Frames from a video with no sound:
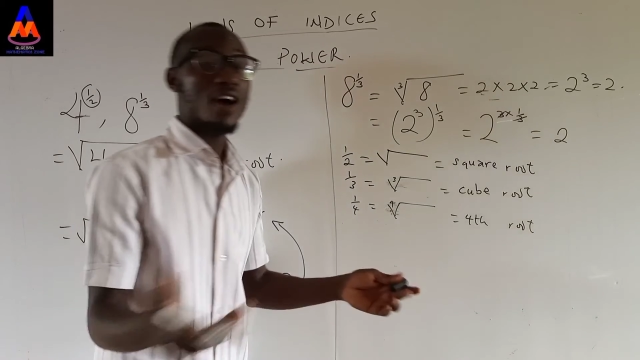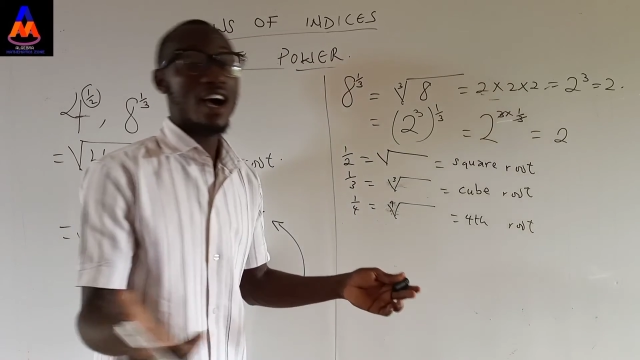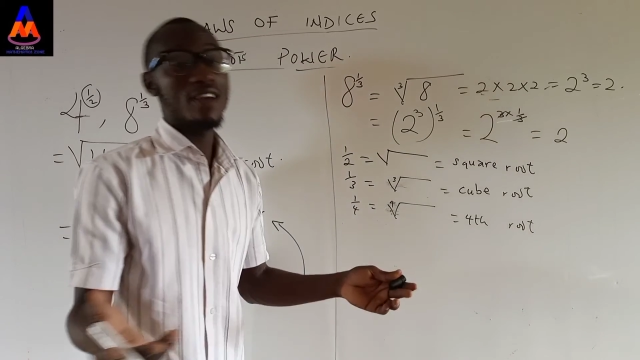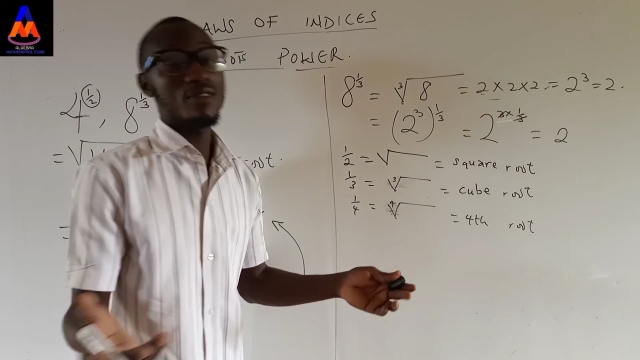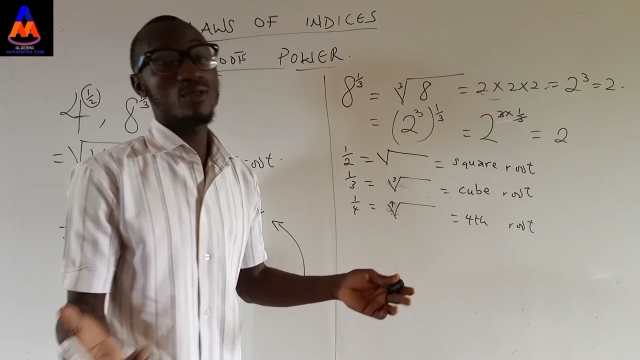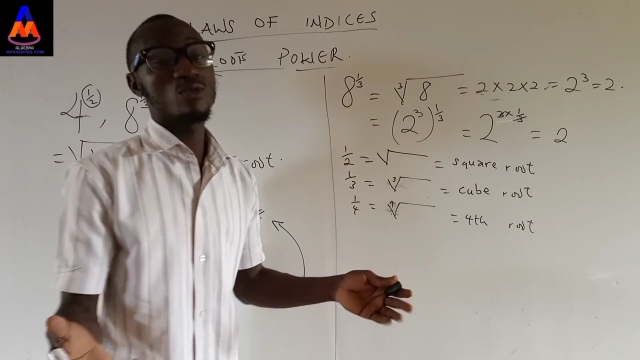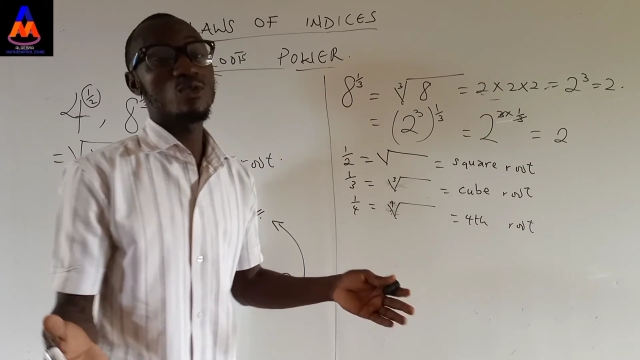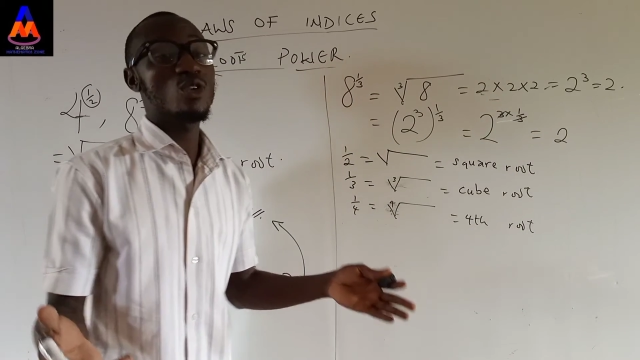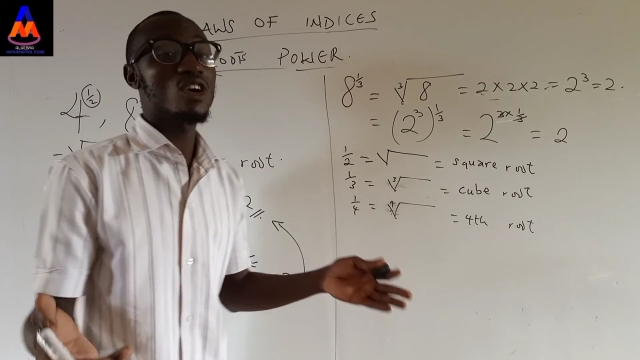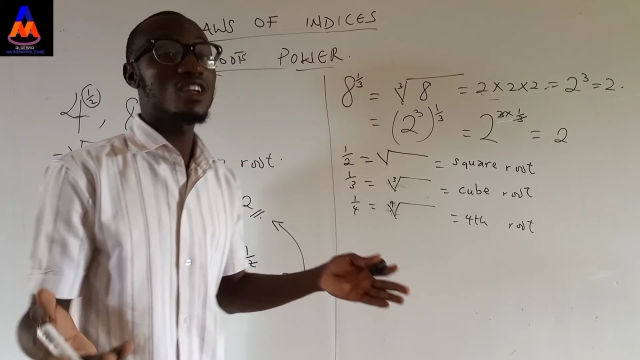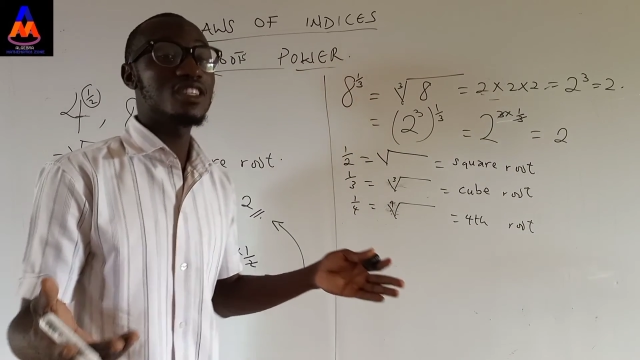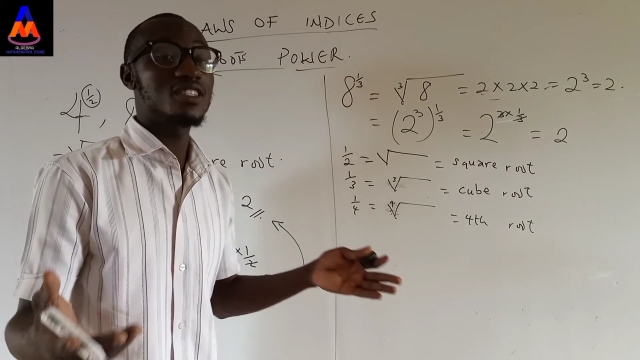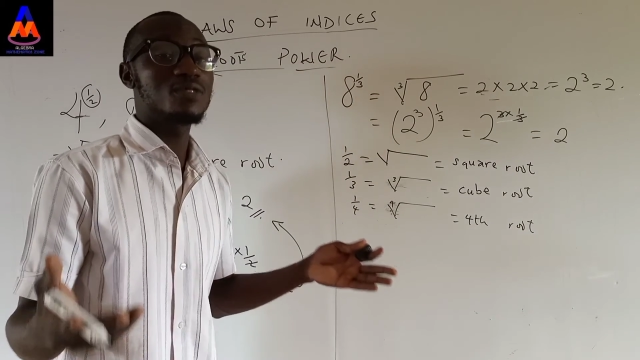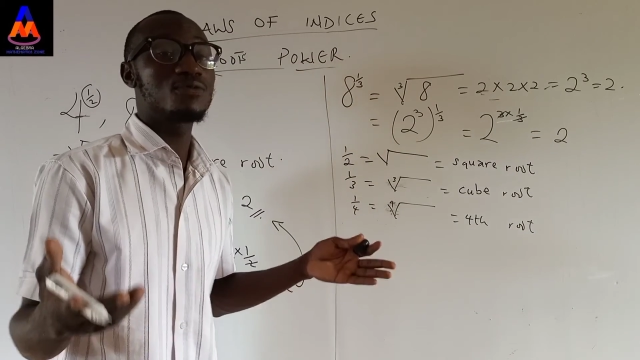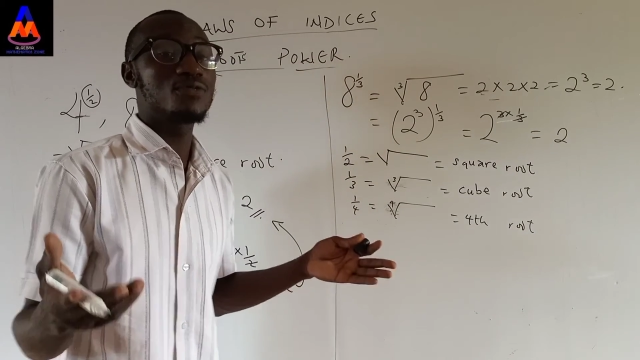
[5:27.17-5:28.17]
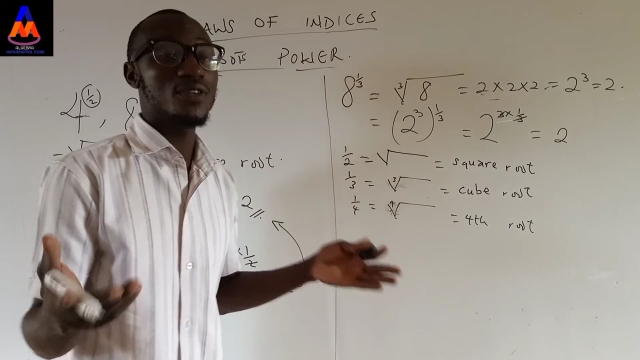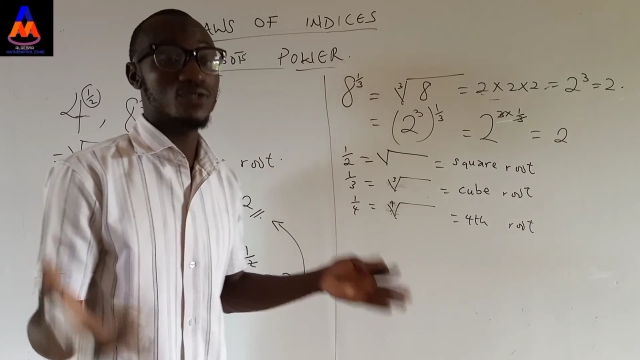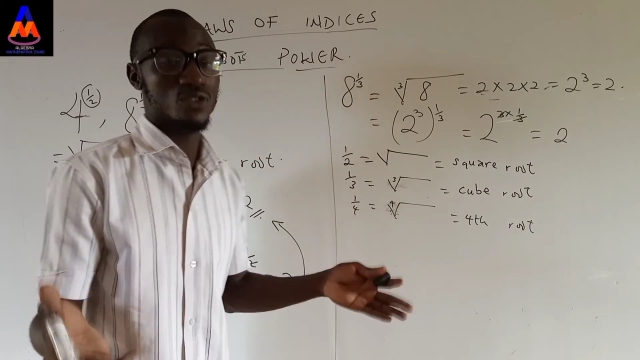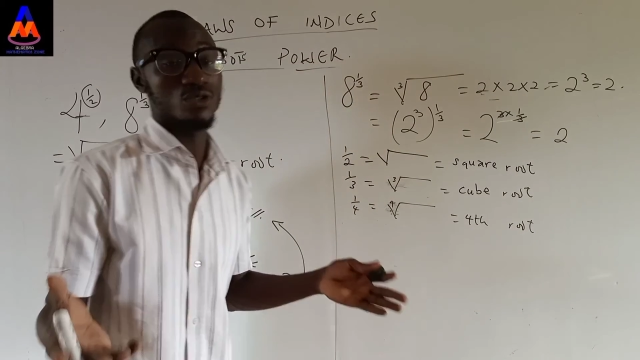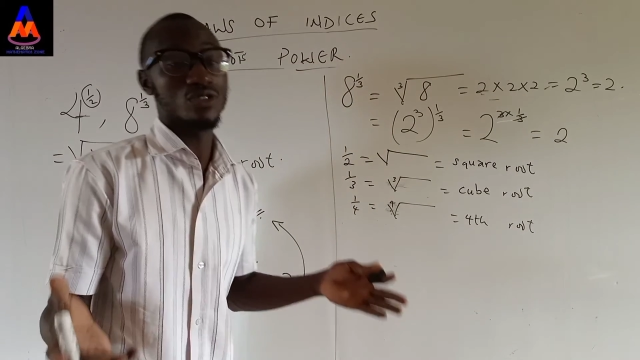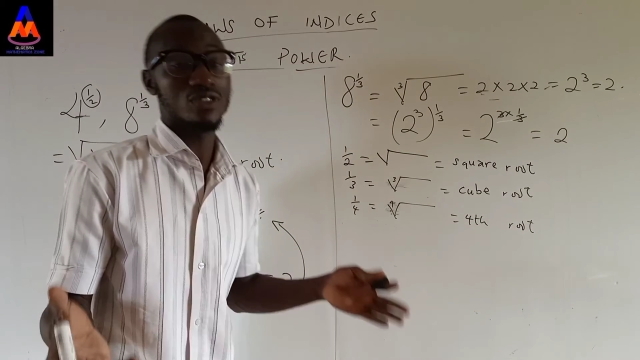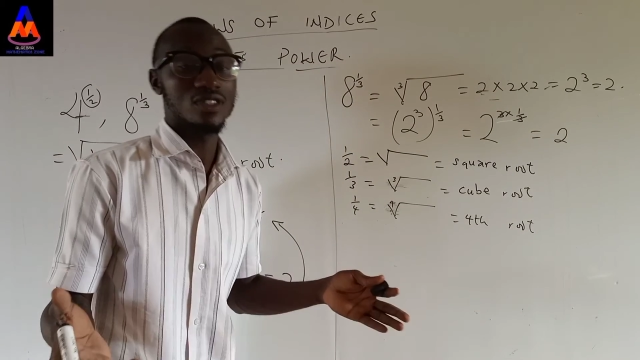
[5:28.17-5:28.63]
5, we call it
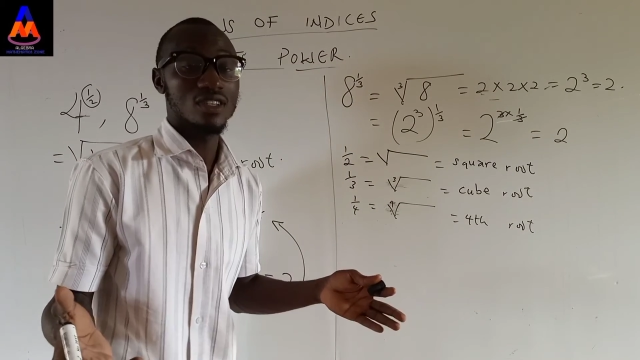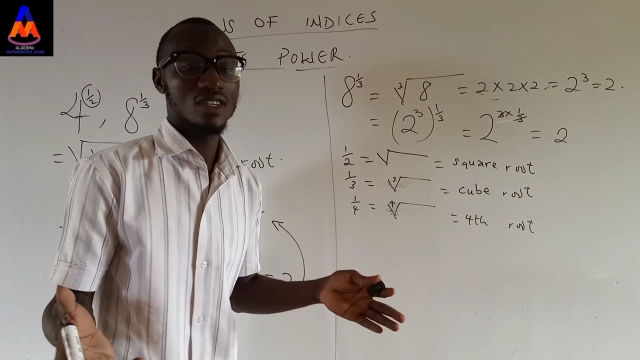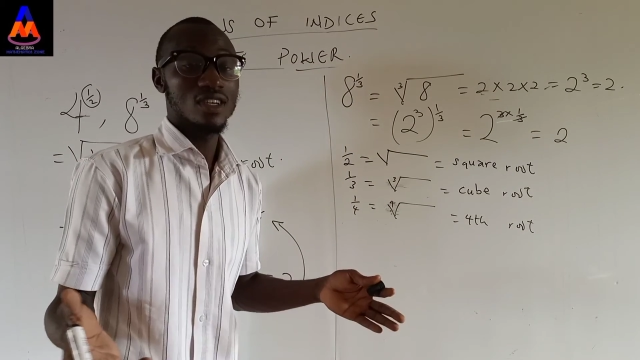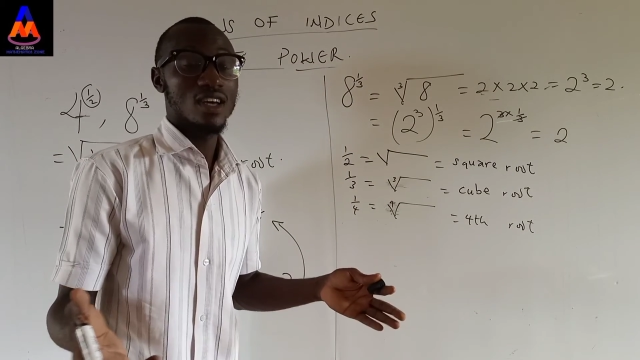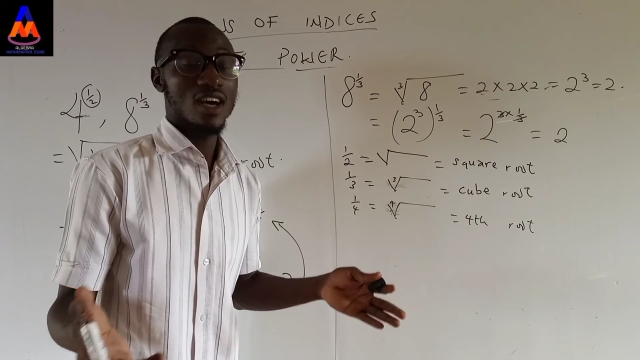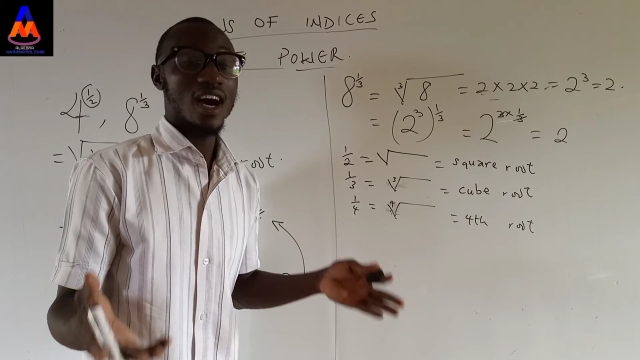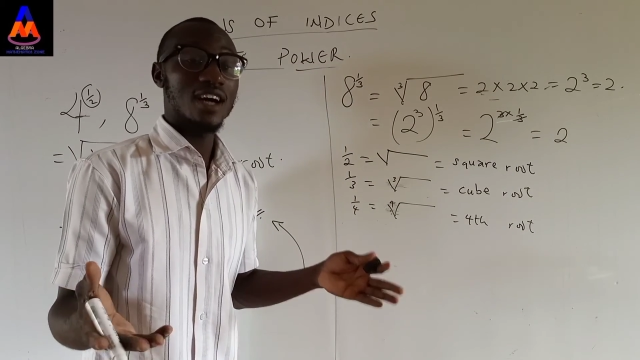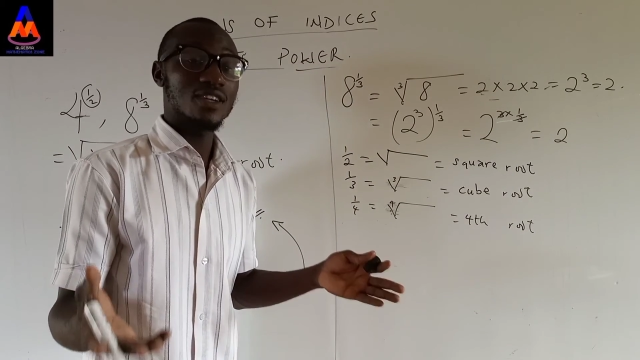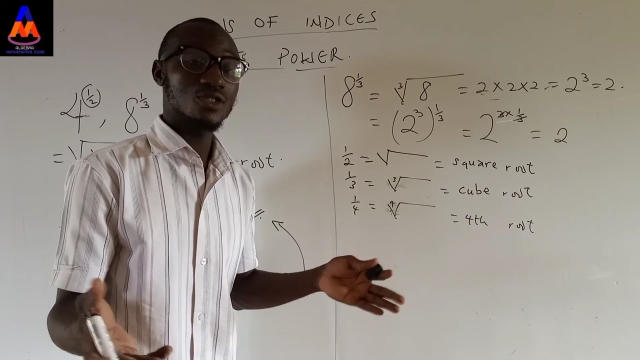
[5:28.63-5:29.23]
fifth root,